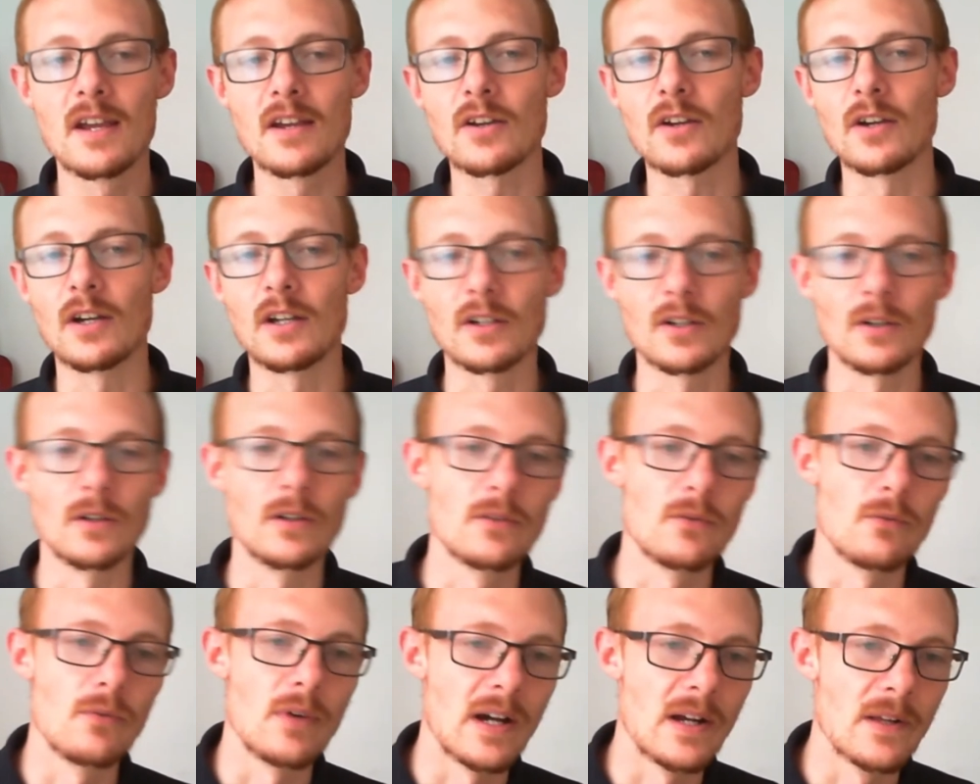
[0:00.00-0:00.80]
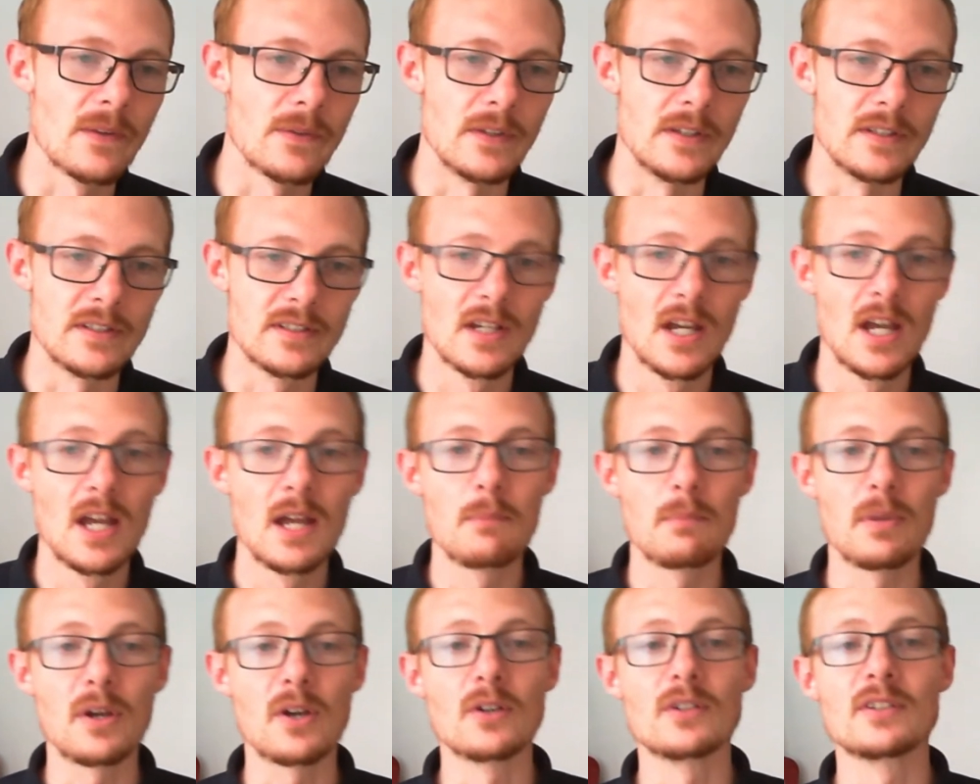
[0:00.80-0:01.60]
going on around this,
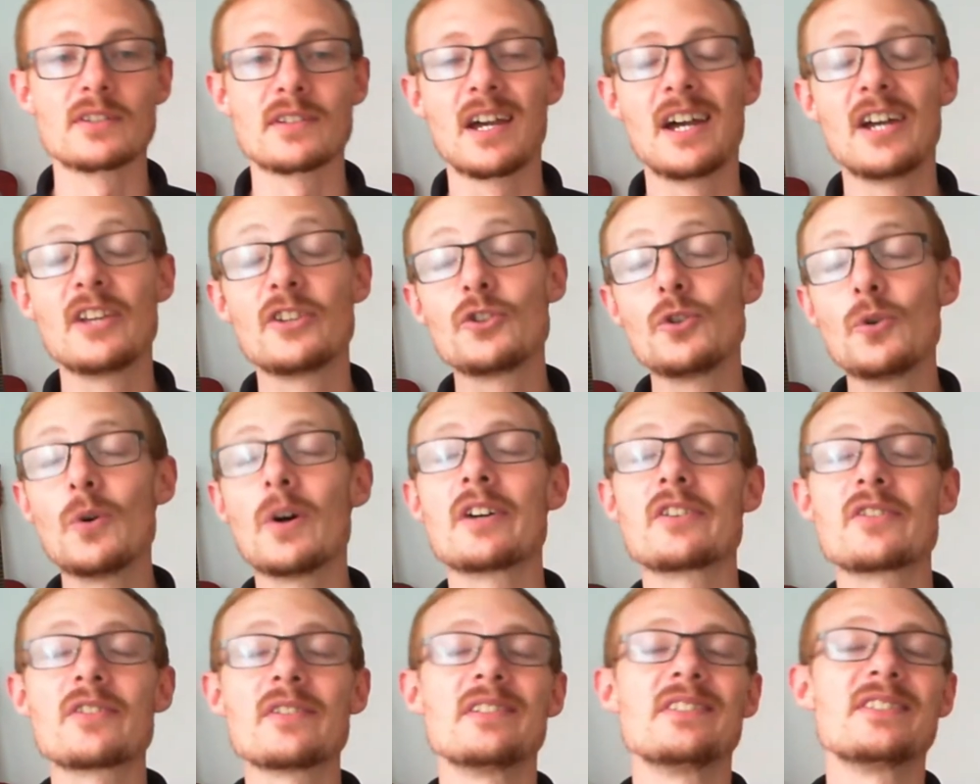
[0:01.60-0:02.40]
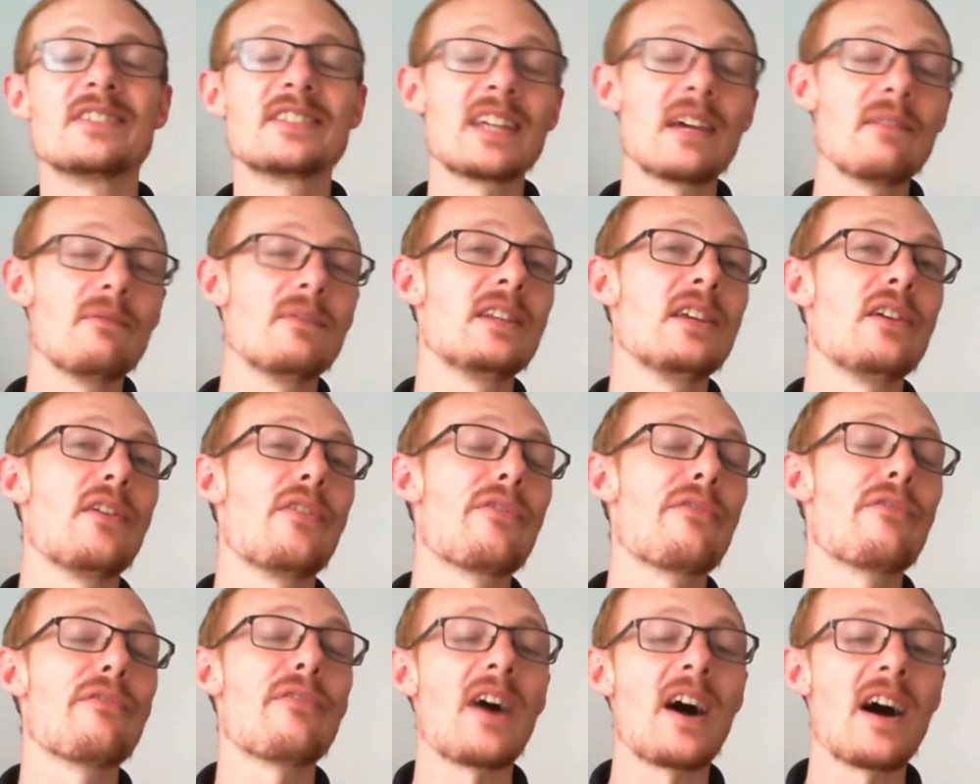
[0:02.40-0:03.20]
because
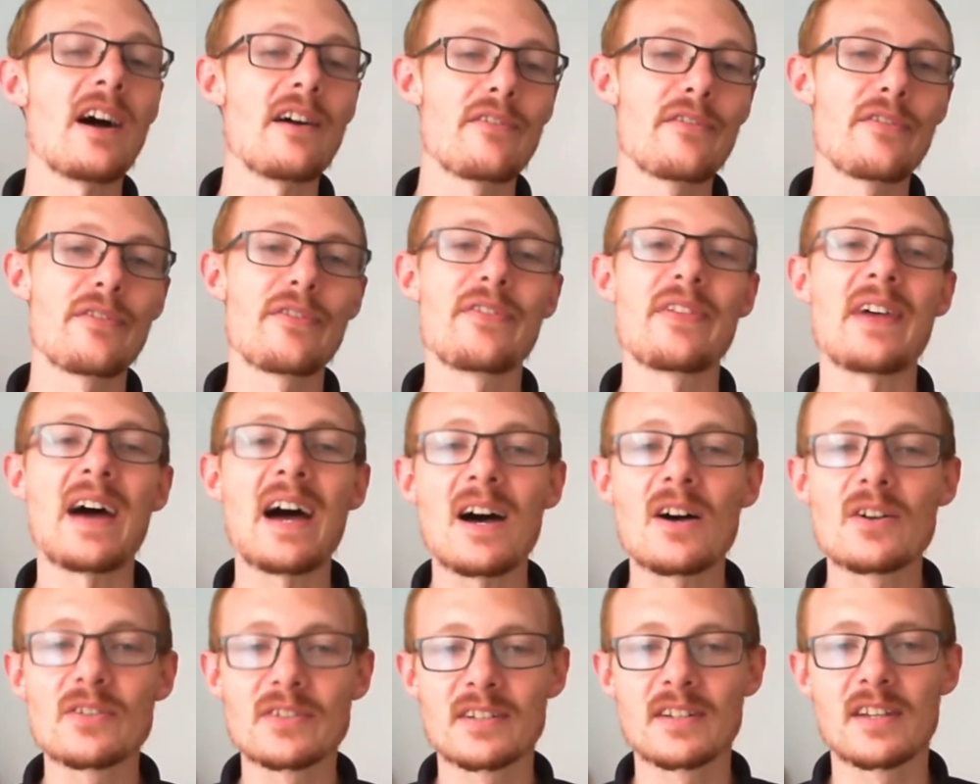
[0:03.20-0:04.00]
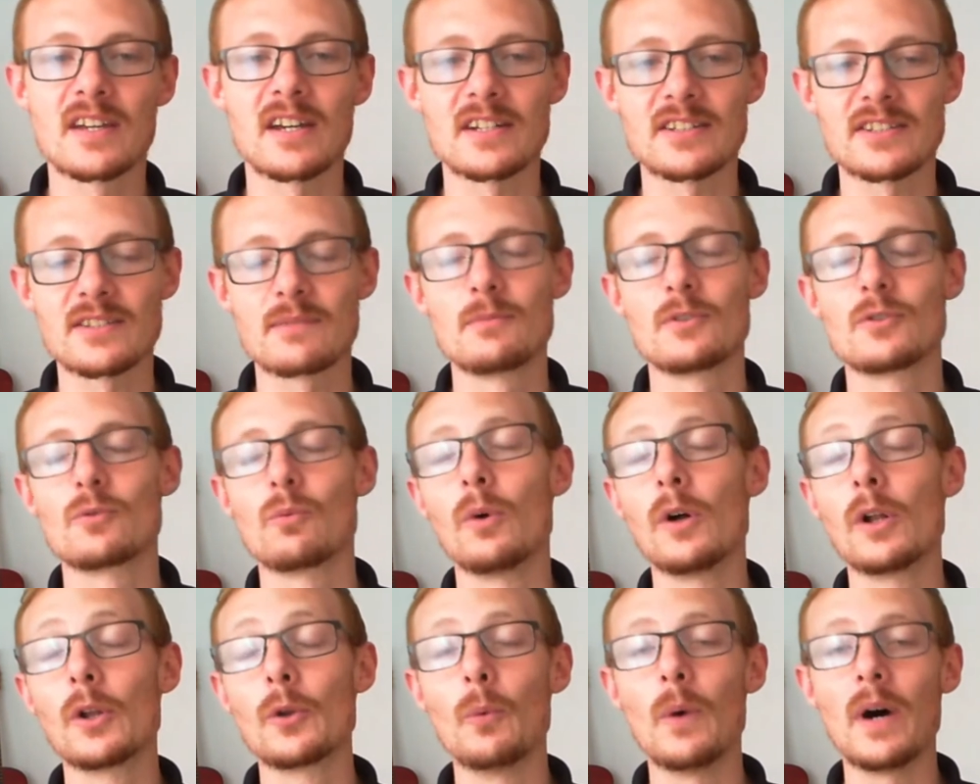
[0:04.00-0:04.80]
275,000 customers
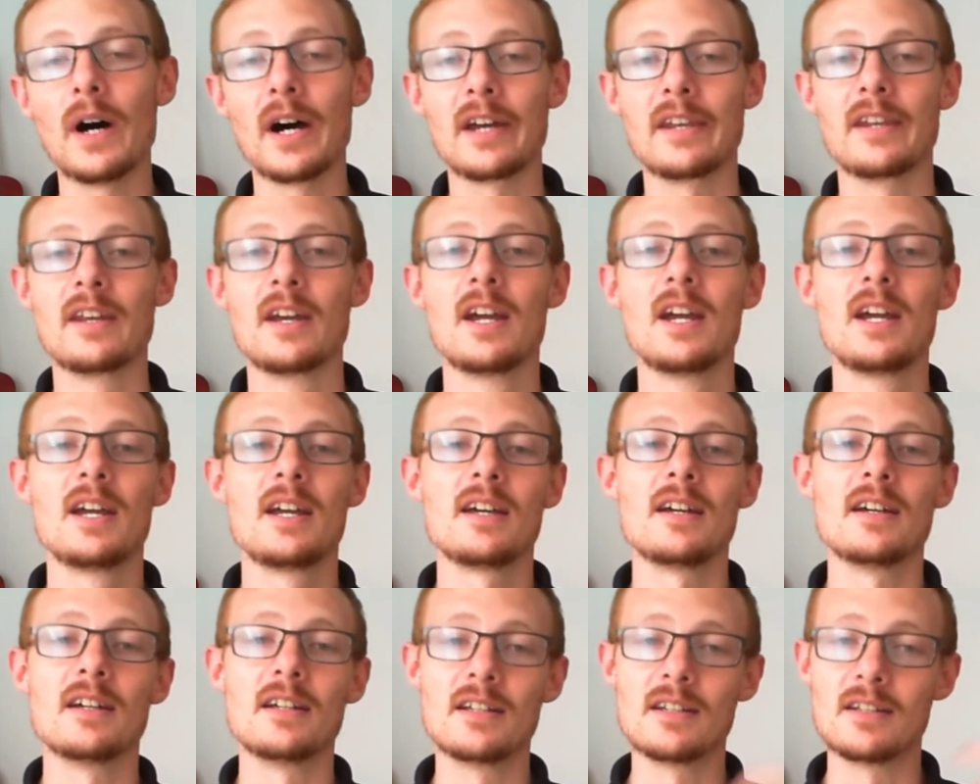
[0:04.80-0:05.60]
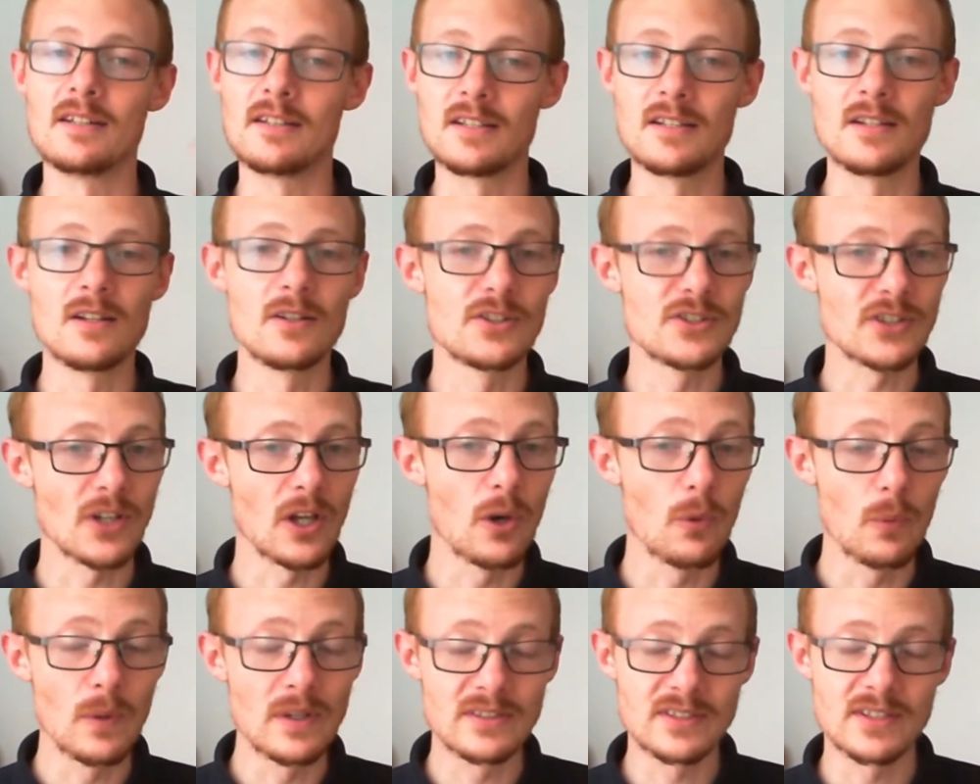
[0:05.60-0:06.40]
worldwide,
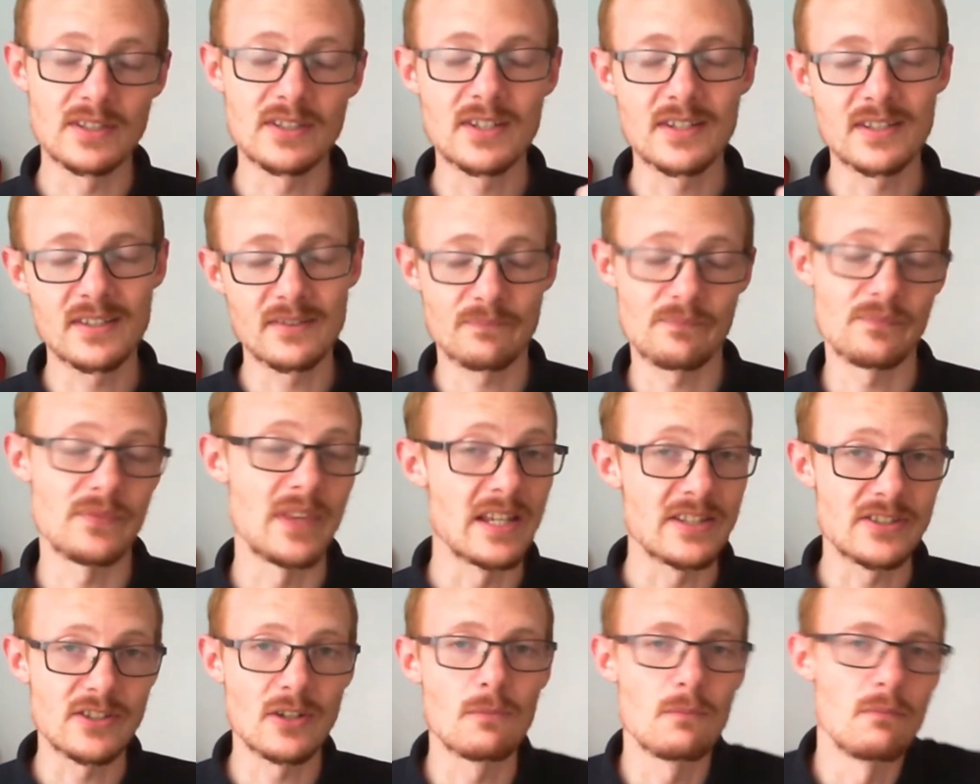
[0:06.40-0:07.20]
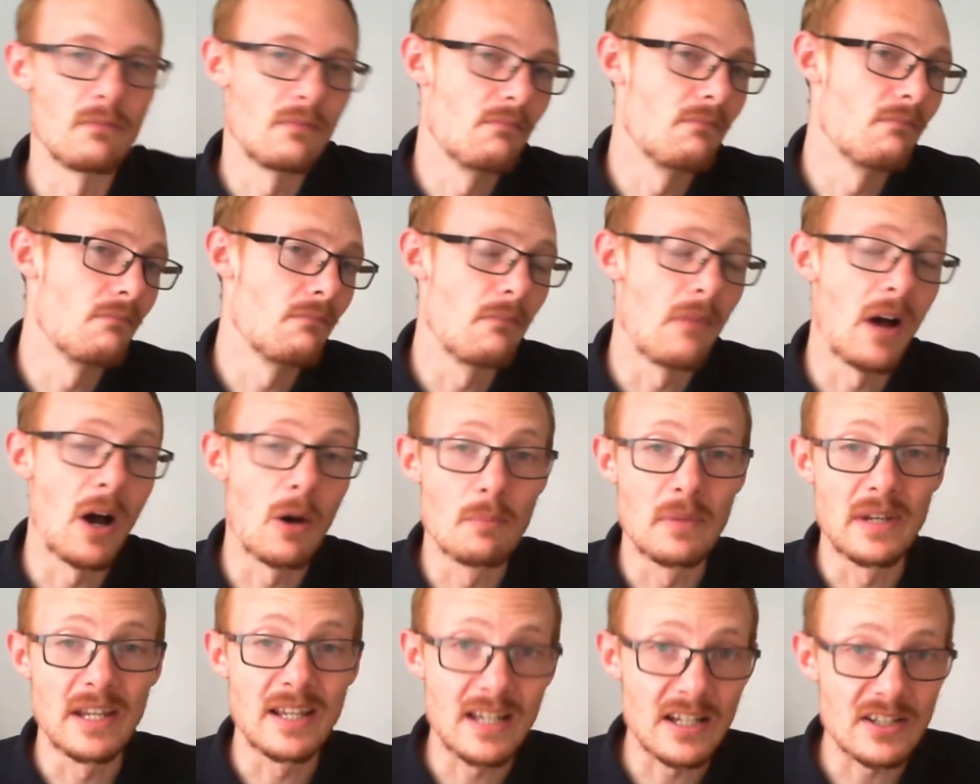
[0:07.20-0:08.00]
SolarWinds is, that's how
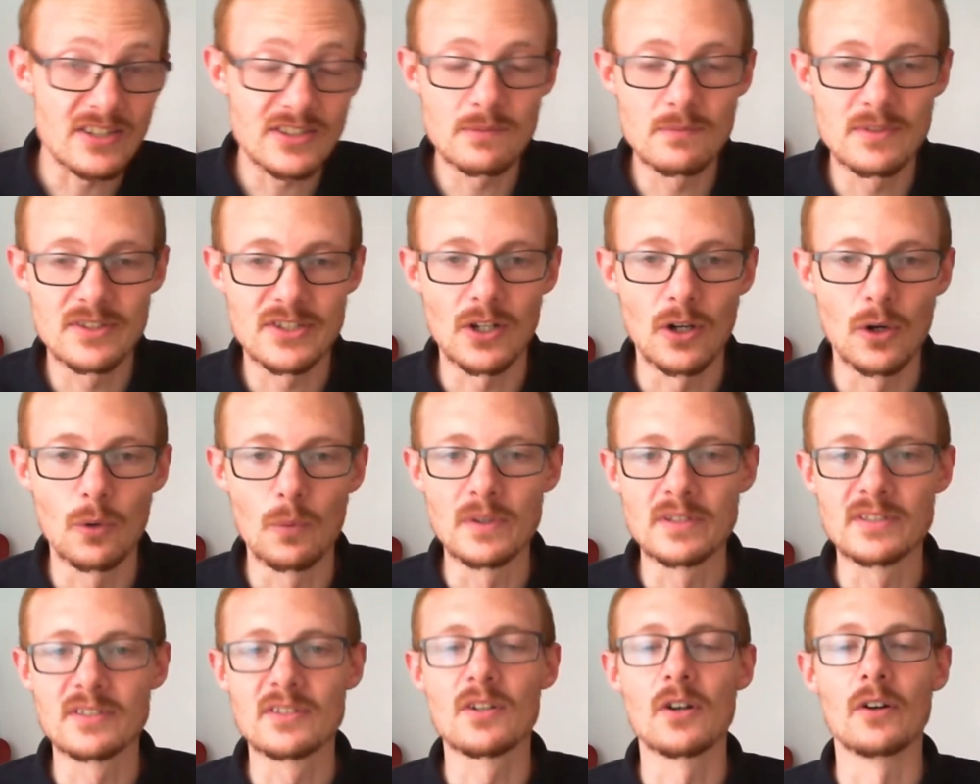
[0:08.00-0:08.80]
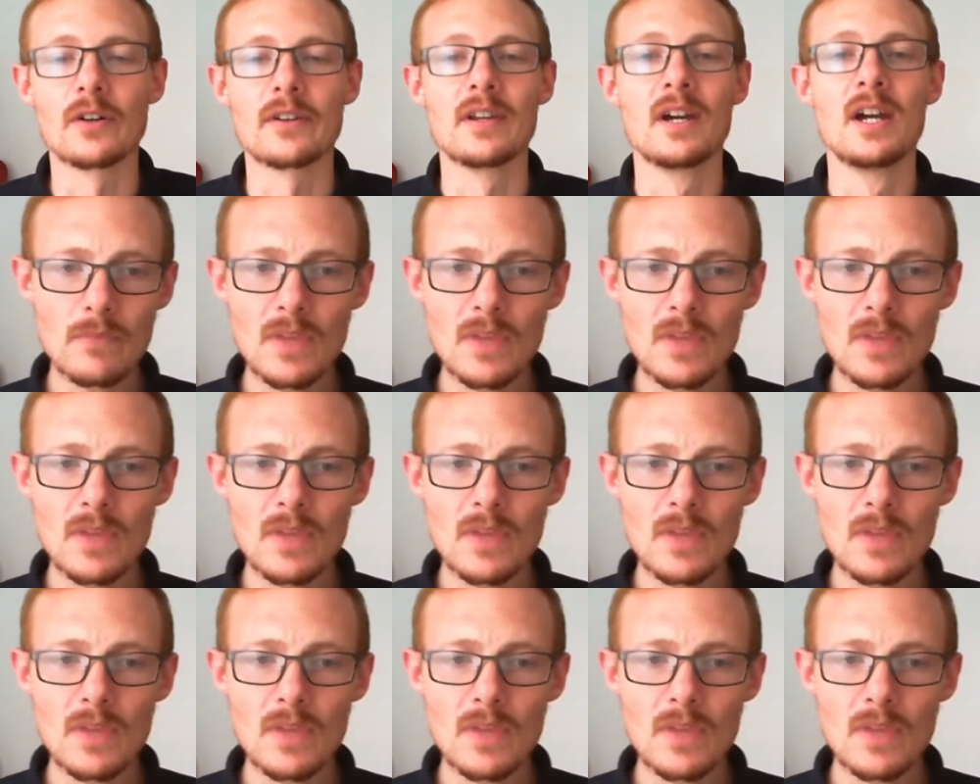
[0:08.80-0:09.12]
many customers SolarWinds has got.